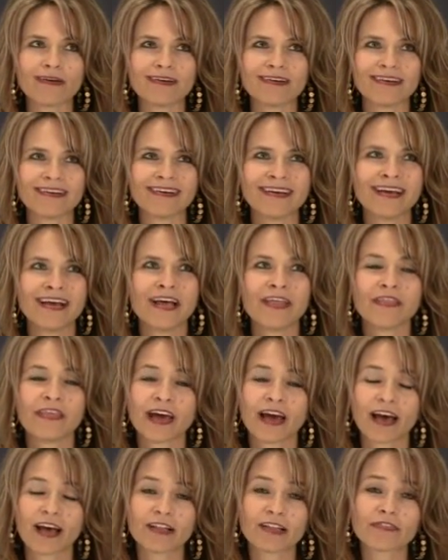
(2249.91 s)

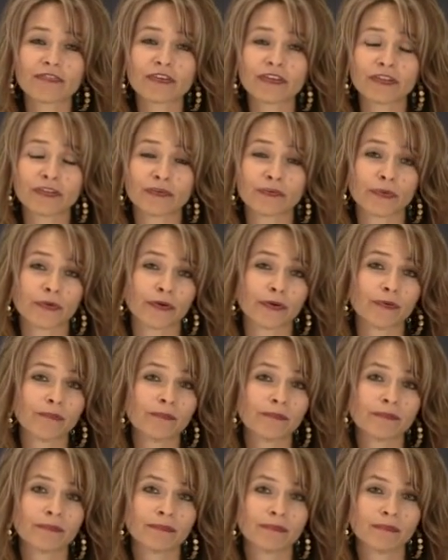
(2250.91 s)
the elephant in the
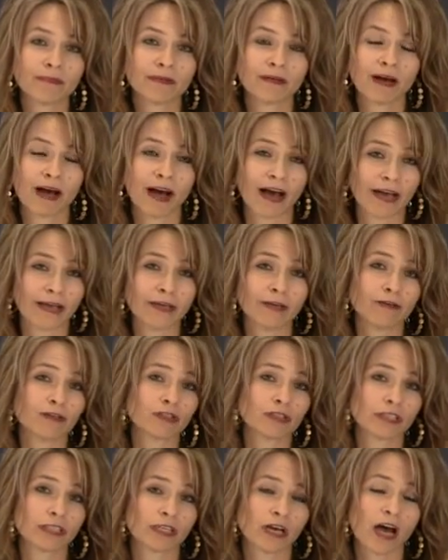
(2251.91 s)
room, I
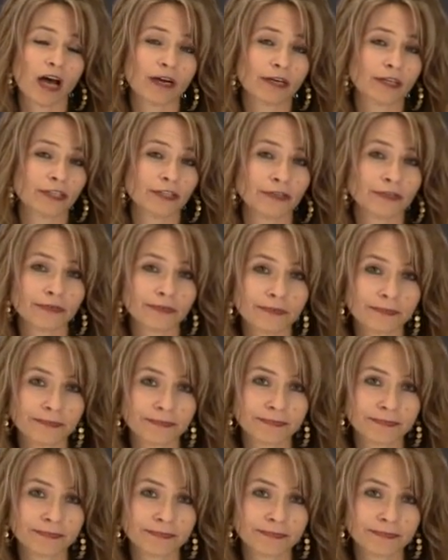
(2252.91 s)
usually talk to.